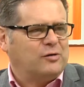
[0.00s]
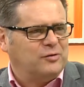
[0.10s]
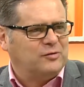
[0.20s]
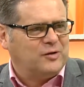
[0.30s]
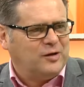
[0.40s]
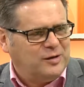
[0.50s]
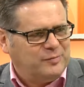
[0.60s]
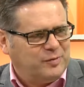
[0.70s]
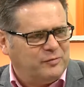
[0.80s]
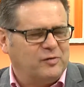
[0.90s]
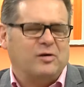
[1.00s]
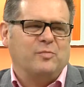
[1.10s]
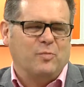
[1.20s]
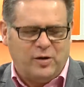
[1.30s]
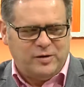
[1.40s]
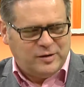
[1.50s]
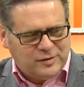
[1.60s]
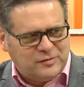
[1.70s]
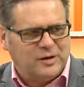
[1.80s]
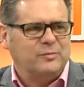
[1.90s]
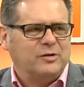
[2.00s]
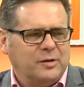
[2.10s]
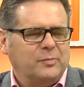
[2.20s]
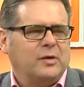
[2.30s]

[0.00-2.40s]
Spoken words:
cruise line, but very modern at the same time.